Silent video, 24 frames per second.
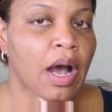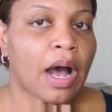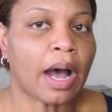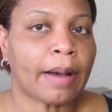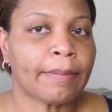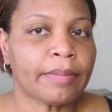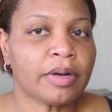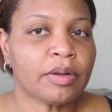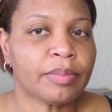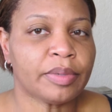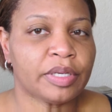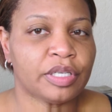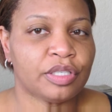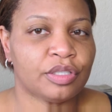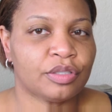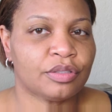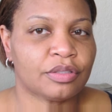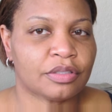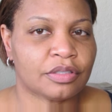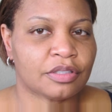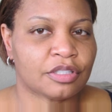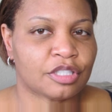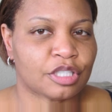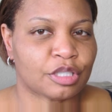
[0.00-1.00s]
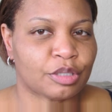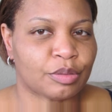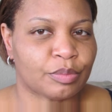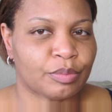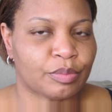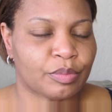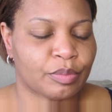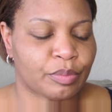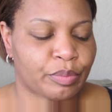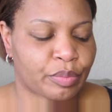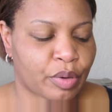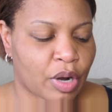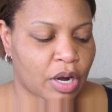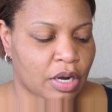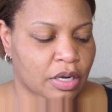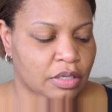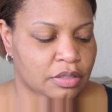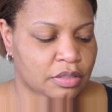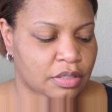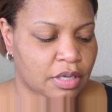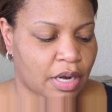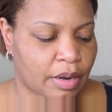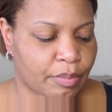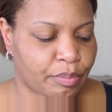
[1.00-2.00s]
I'm going to be using some
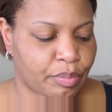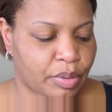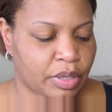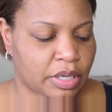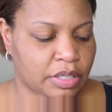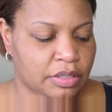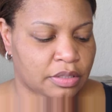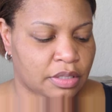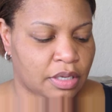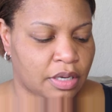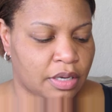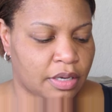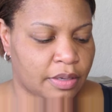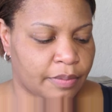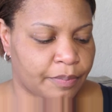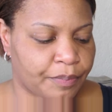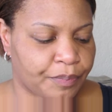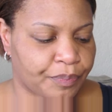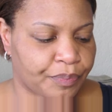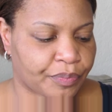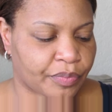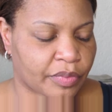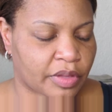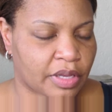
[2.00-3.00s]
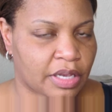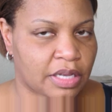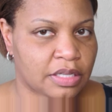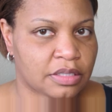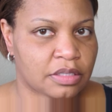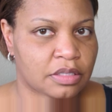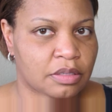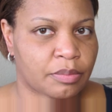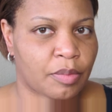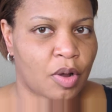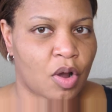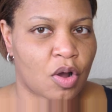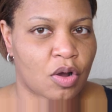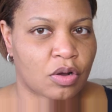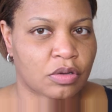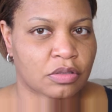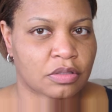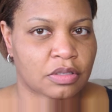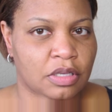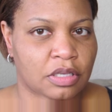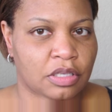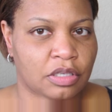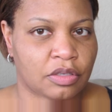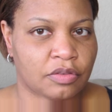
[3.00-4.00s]
products that I picked up in some
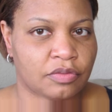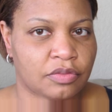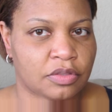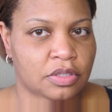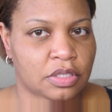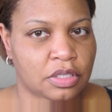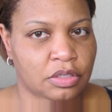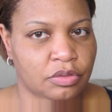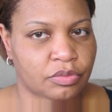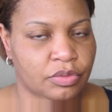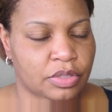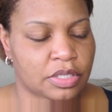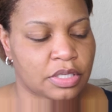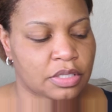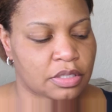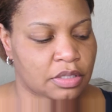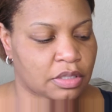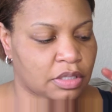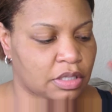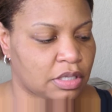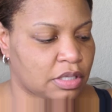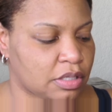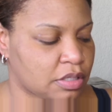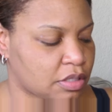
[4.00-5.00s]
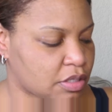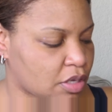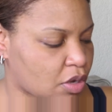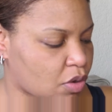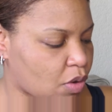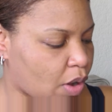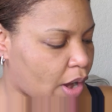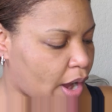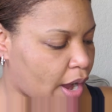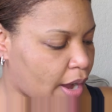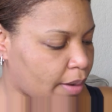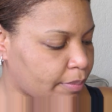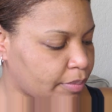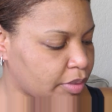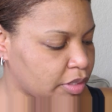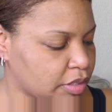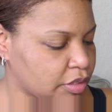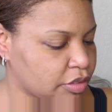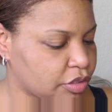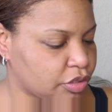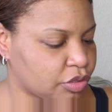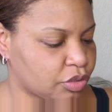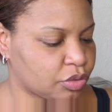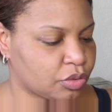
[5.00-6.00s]
hauls that you've seen recently. So I'm
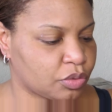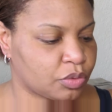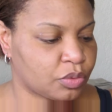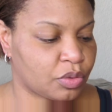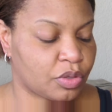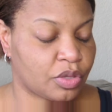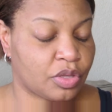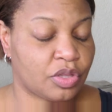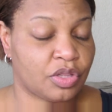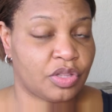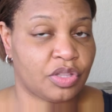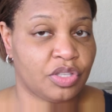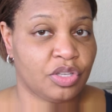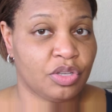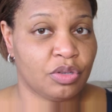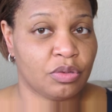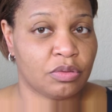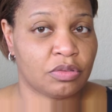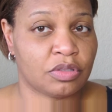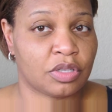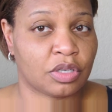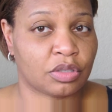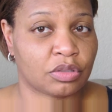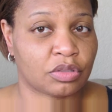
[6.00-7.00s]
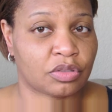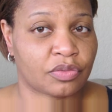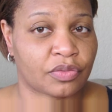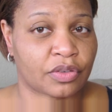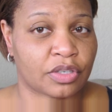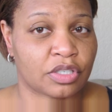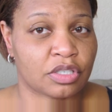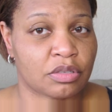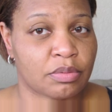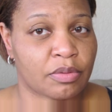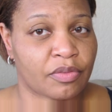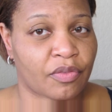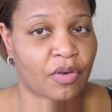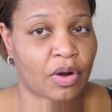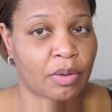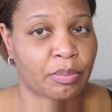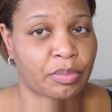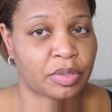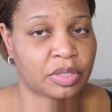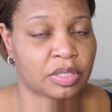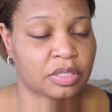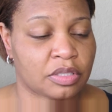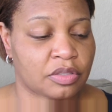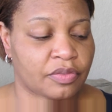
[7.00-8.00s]
going to use those first before I
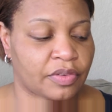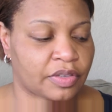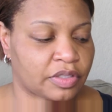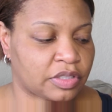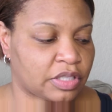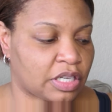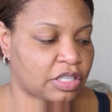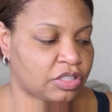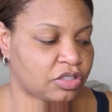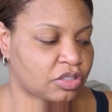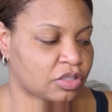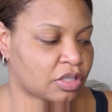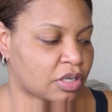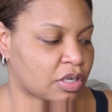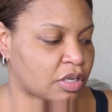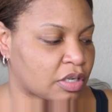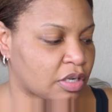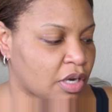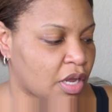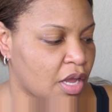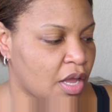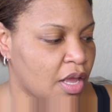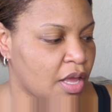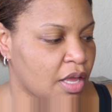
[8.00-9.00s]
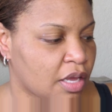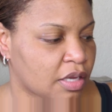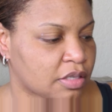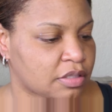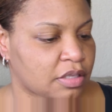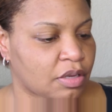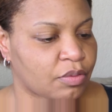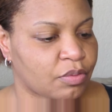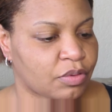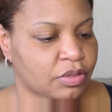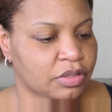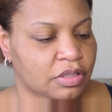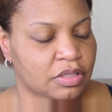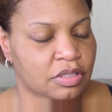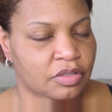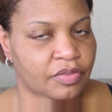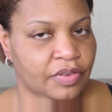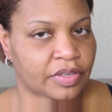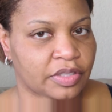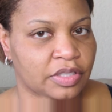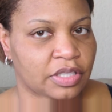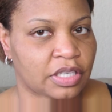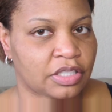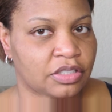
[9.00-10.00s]
put this foundation on, because I want this
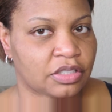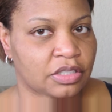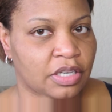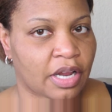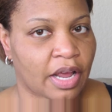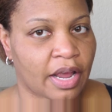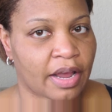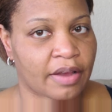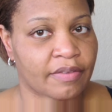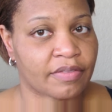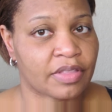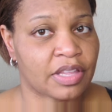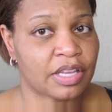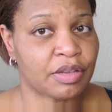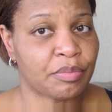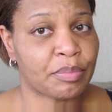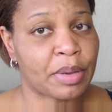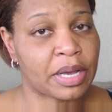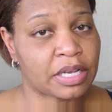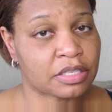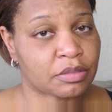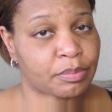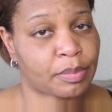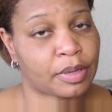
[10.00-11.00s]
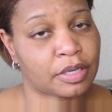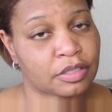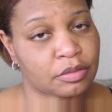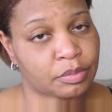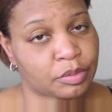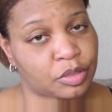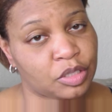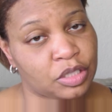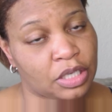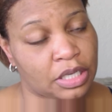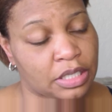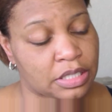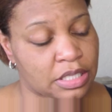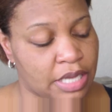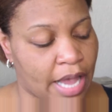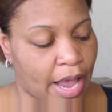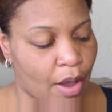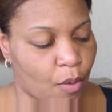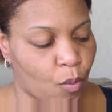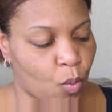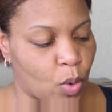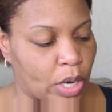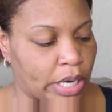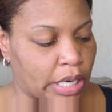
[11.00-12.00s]
foundation to have the best possible chance
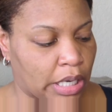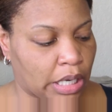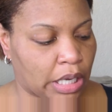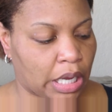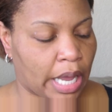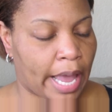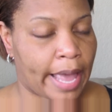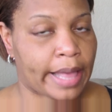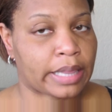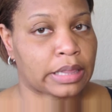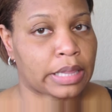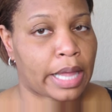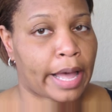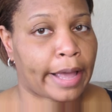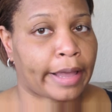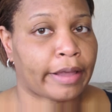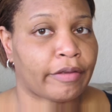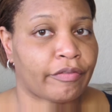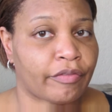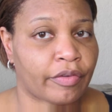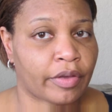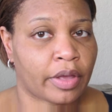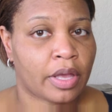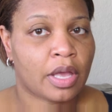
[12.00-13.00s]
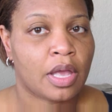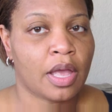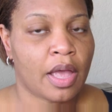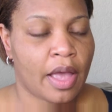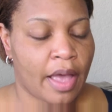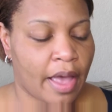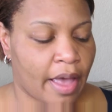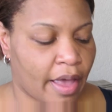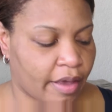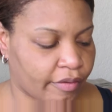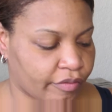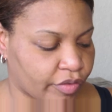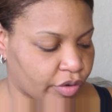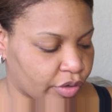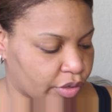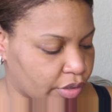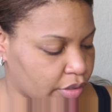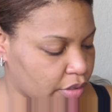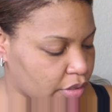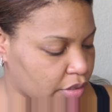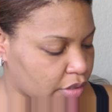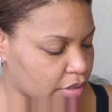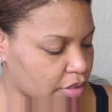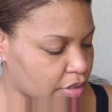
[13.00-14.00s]
at winning at life ever.